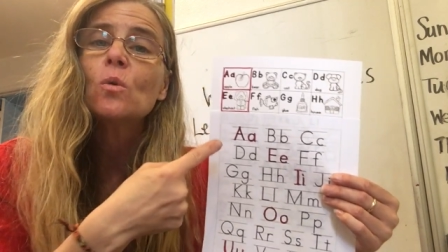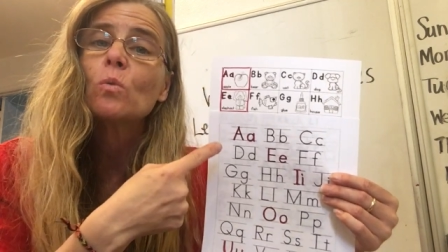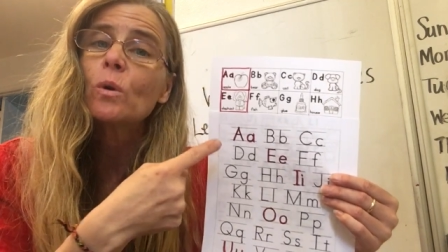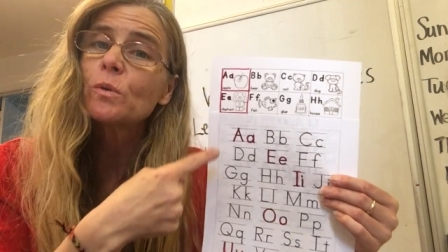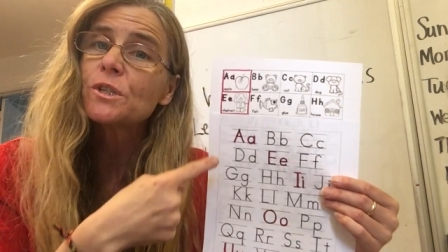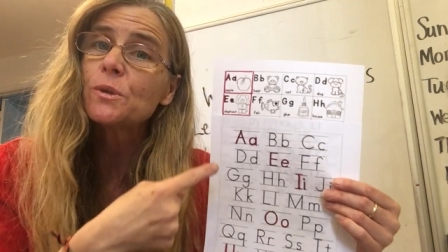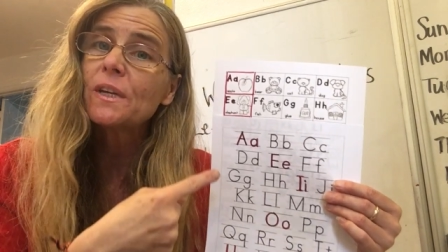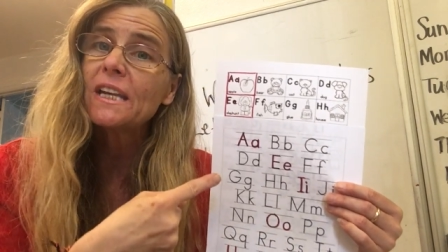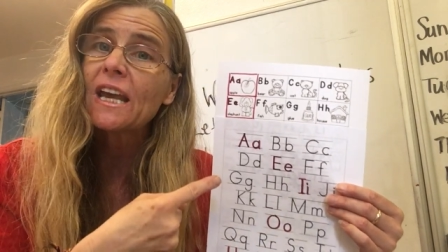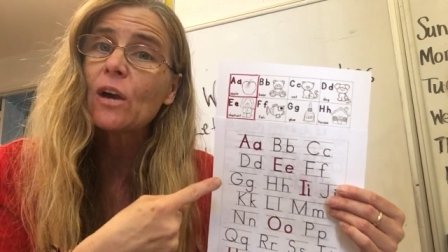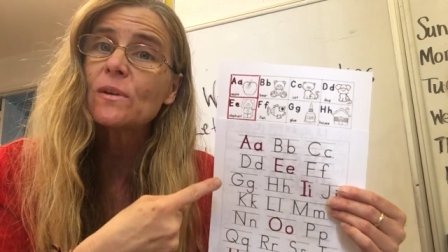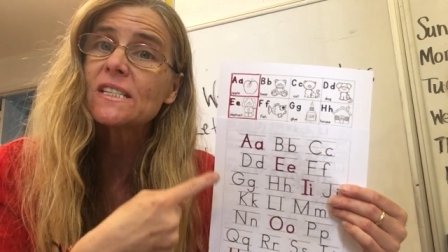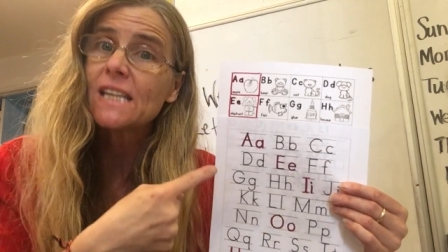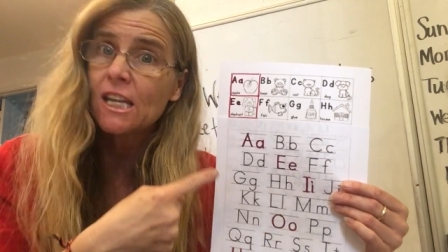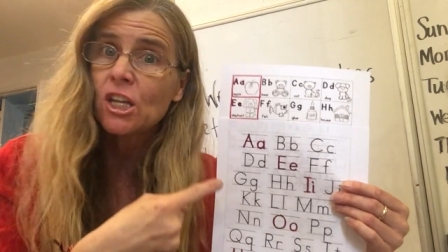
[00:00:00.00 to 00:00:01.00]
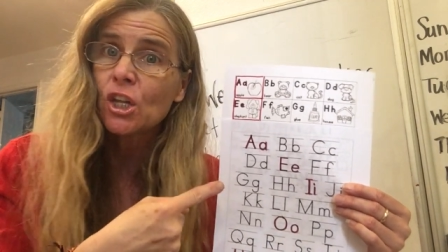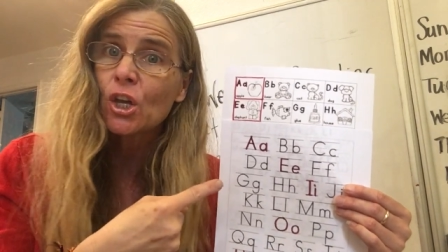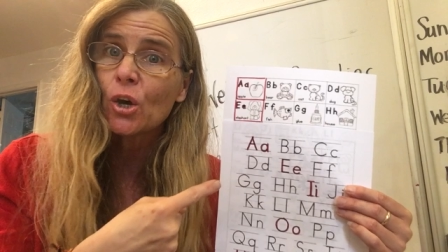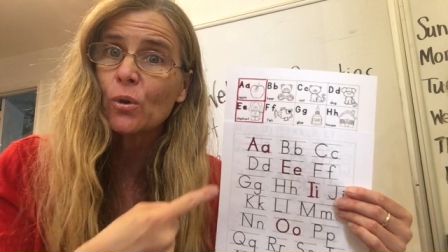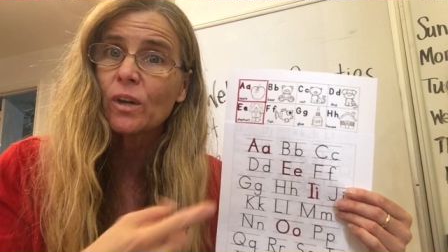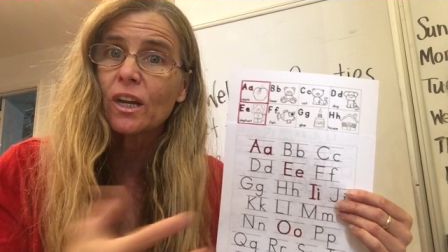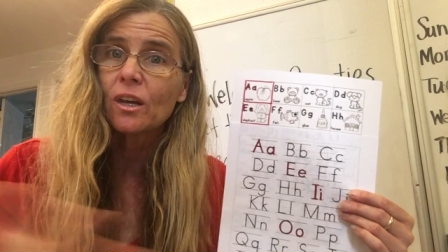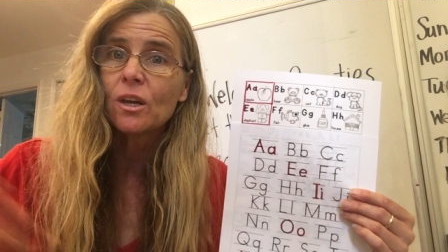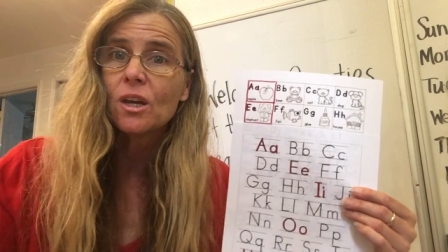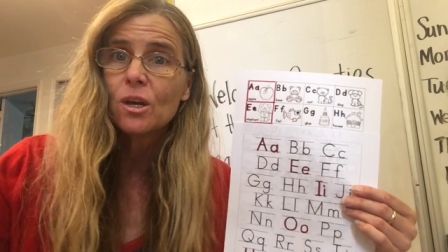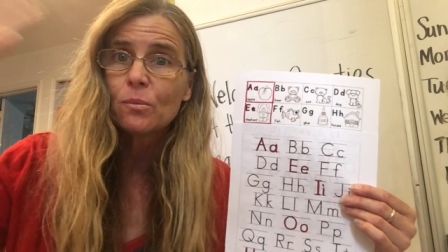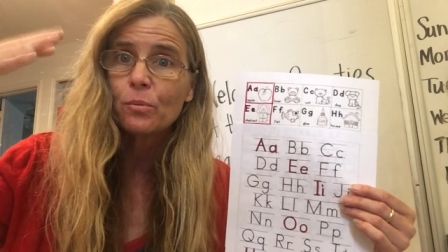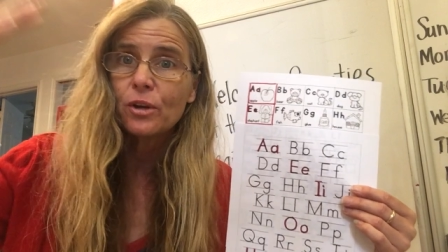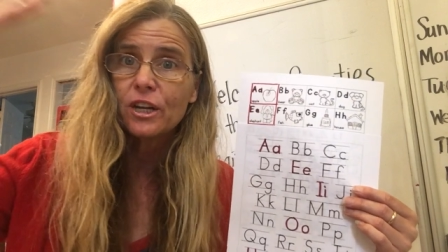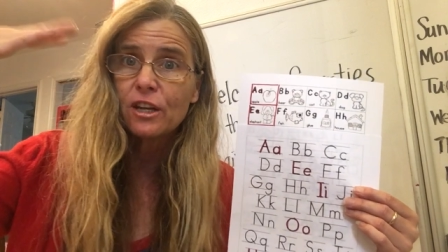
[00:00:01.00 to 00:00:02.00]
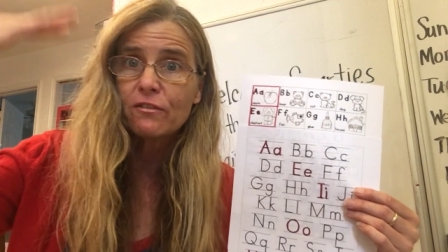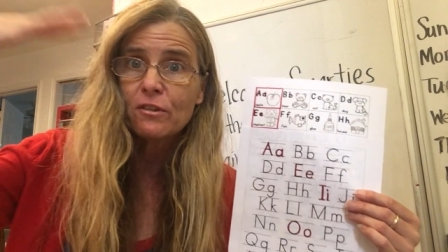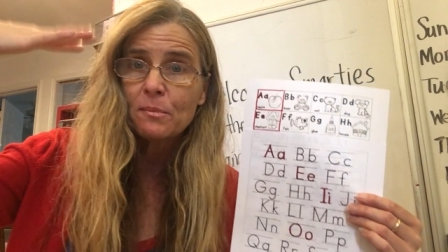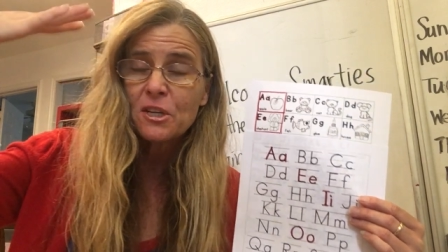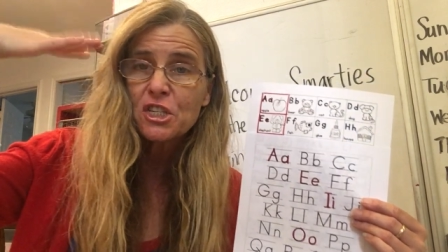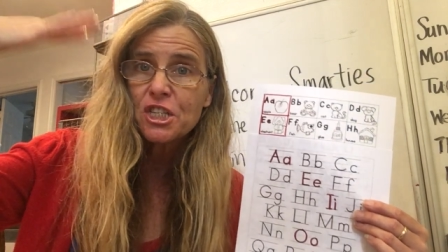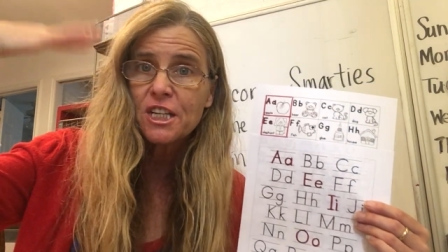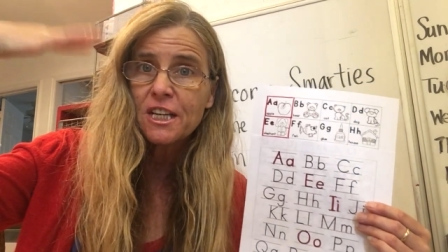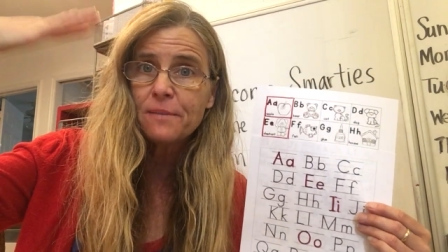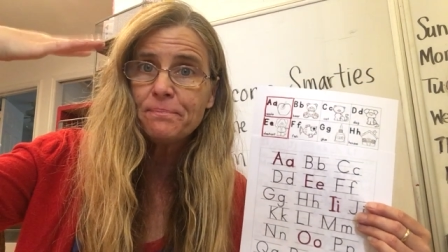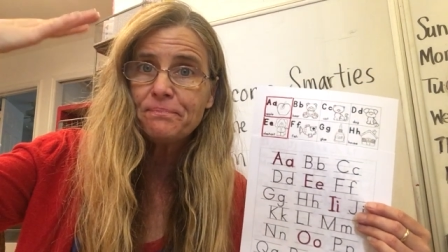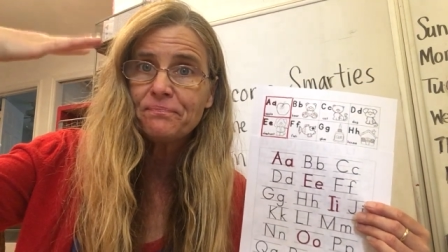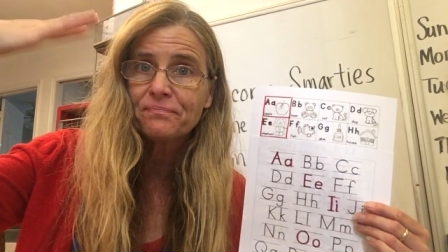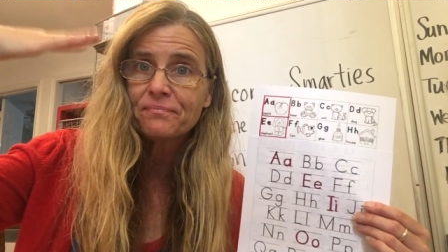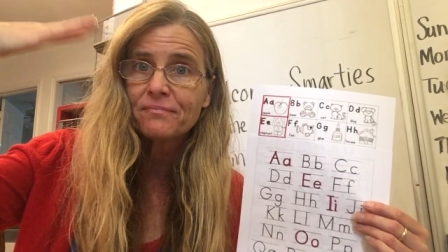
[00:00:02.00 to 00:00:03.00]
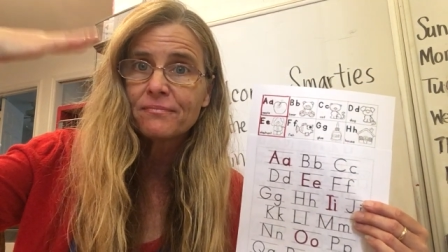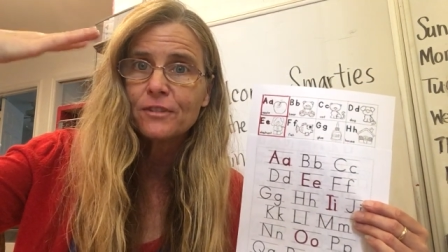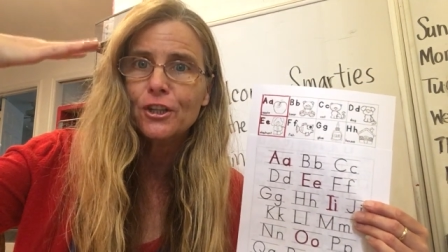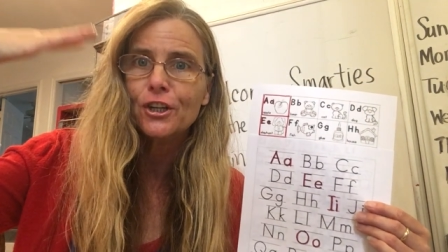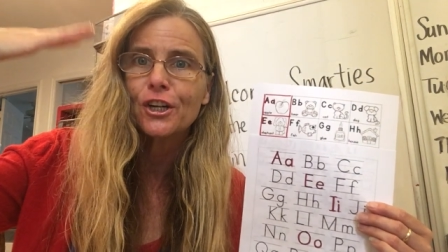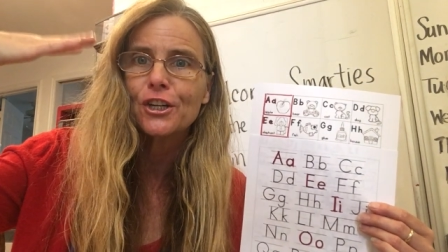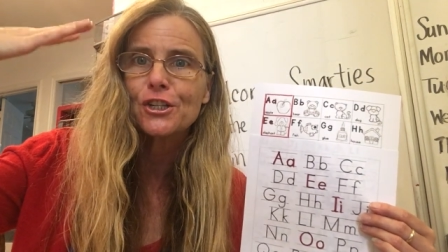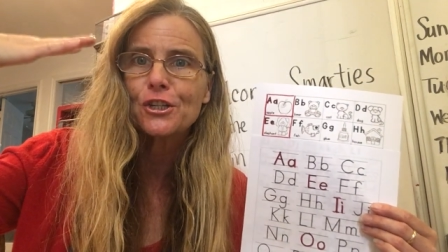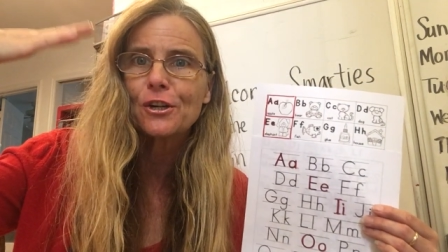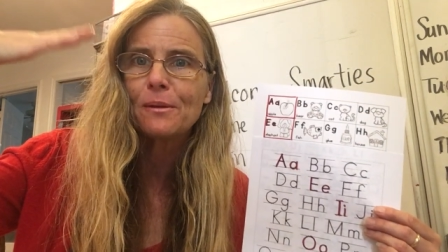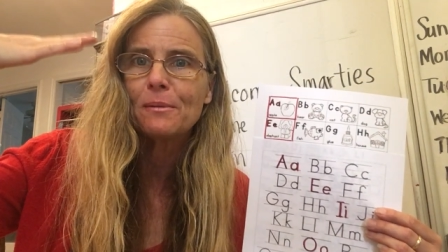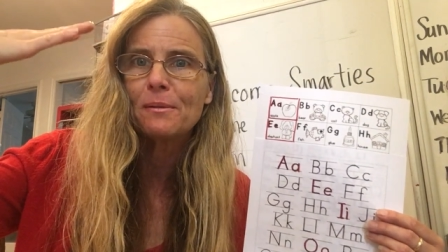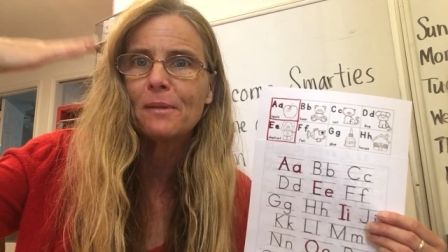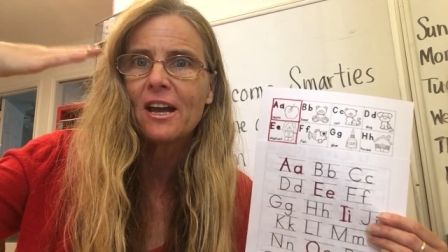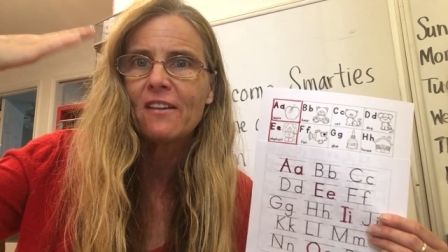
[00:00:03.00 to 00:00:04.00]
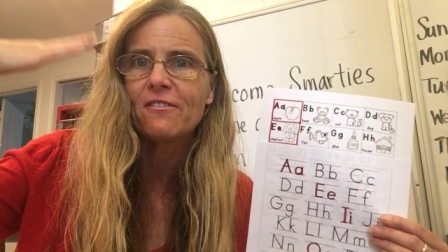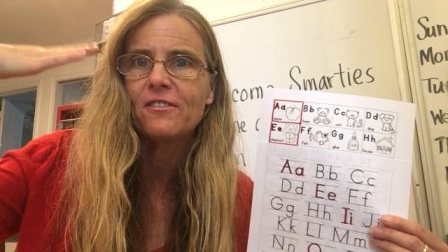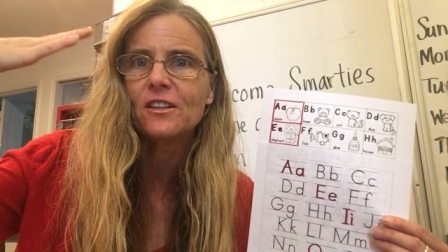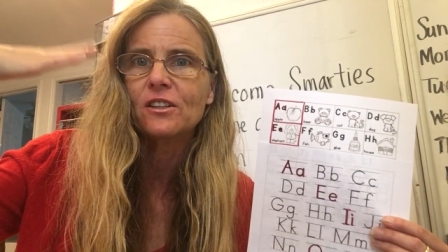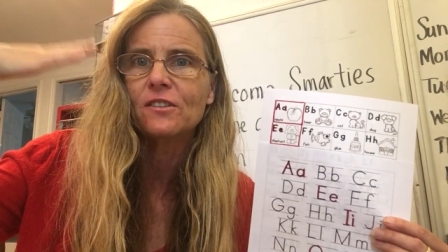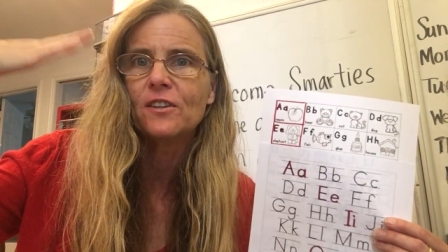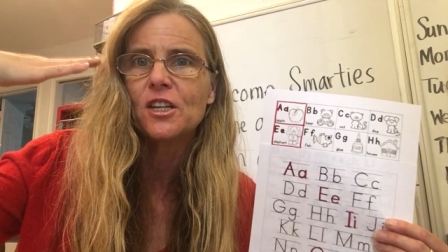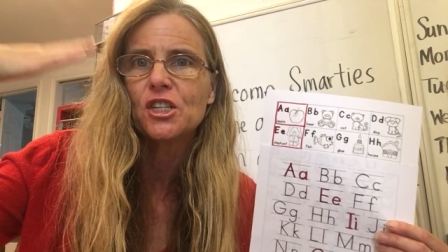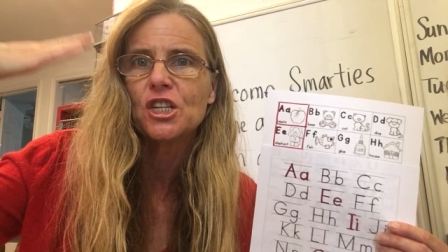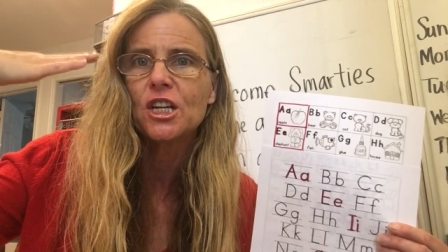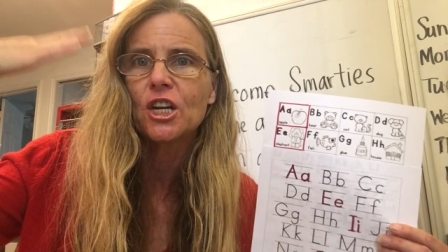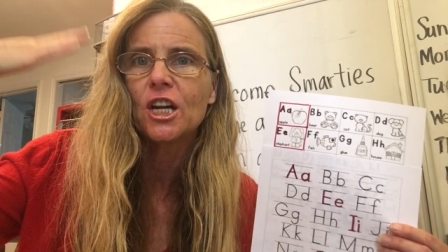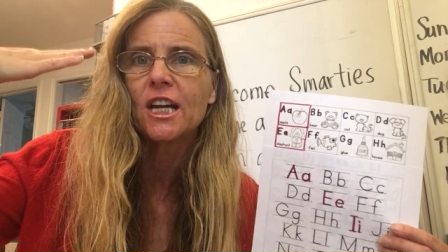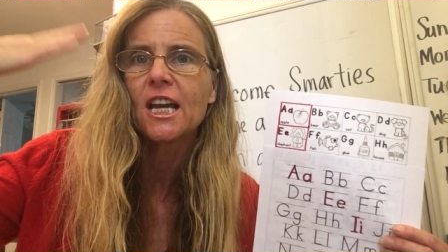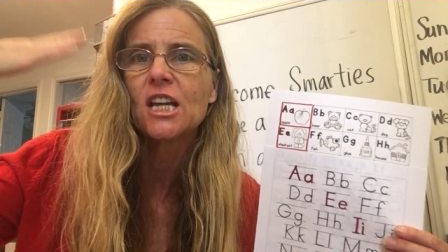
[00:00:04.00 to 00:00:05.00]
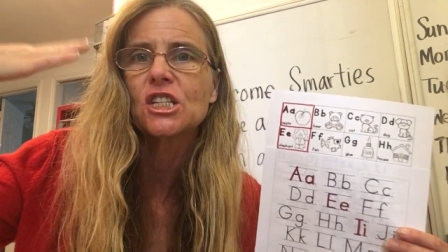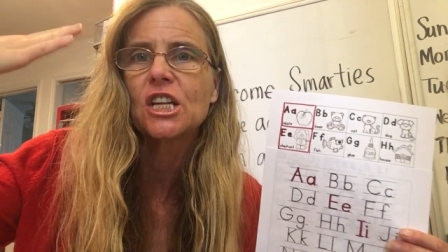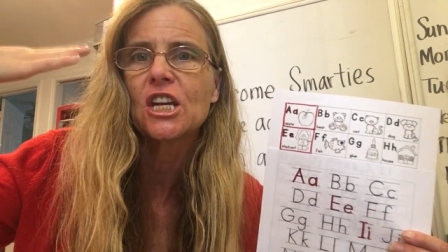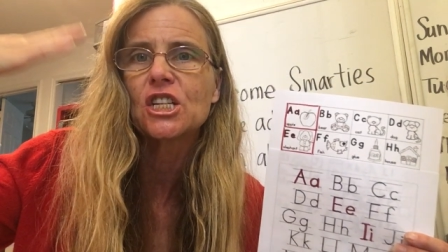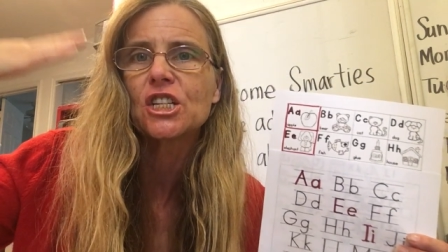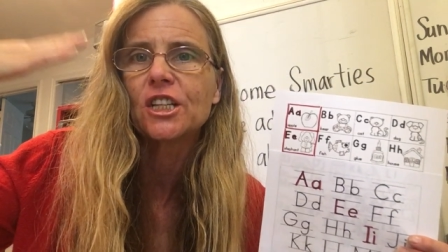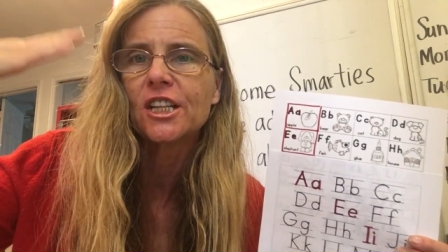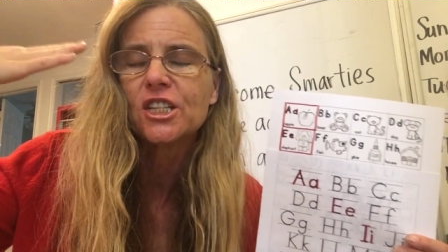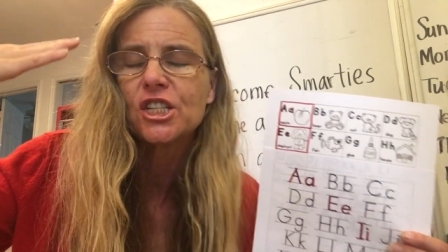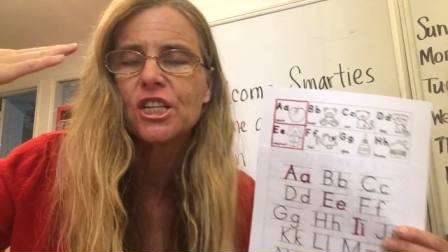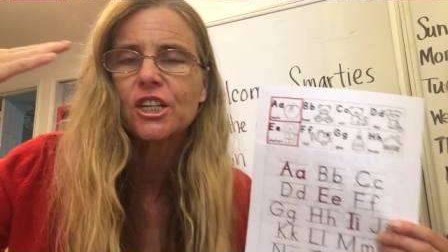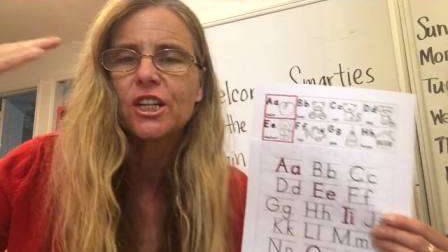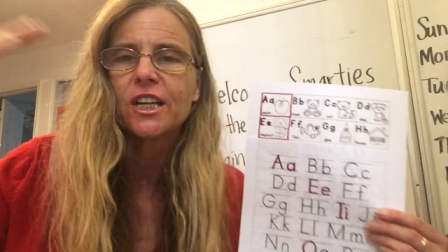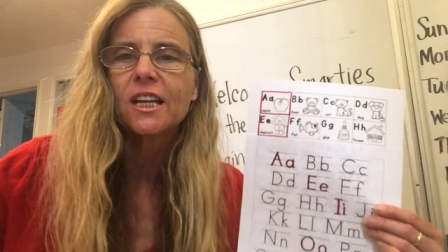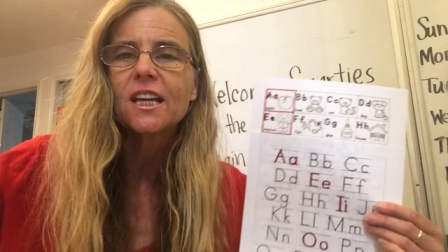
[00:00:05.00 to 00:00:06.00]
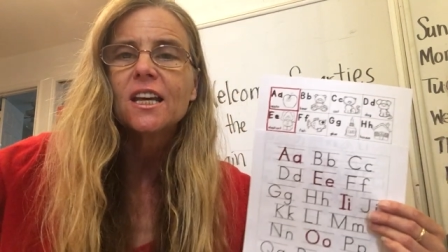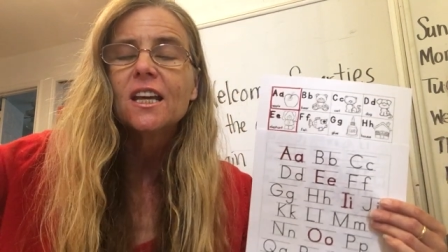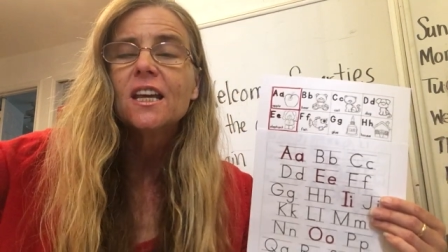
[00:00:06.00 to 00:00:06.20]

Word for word: What we're doing now is encoding, putting information in. You're going to join me in my field of engineering, educational engineering.